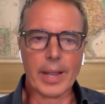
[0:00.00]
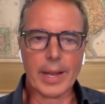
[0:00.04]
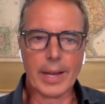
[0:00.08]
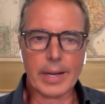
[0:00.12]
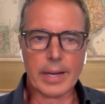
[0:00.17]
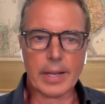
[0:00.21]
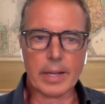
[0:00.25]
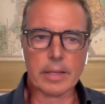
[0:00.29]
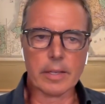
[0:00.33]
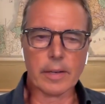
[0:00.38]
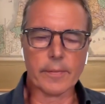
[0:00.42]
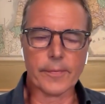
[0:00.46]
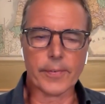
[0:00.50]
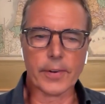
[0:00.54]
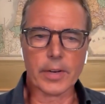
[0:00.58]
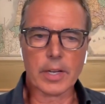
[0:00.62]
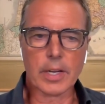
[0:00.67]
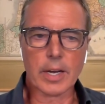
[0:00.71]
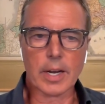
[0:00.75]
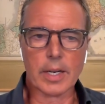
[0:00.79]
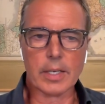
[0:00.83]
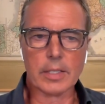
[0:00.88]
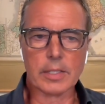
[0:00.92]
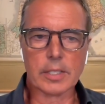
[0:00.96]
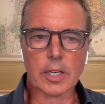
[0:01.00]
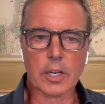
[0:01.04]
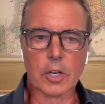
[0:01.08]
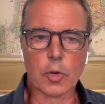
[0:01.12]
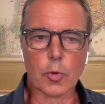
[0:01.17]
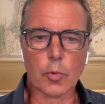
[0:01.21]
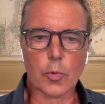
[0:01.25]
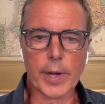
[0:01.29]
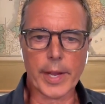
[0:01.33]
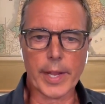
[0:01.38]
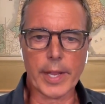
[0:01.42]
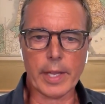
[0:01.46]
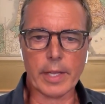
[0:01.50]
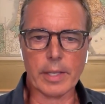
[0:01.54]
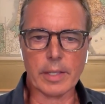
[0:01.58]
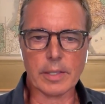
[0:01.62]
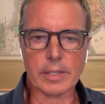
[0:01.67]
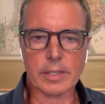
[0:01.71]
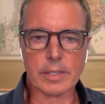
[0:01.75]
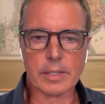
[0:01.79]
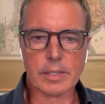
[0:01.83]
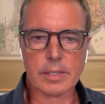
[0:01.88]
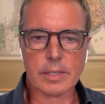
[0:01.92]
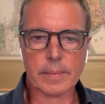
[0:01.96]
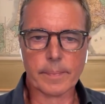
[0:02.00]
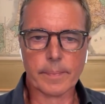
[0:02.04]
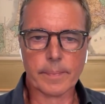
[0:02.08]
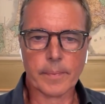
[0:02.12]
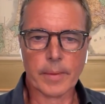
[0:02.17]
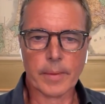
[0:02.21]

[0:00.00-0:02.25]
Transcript: 80 different kinds of greens.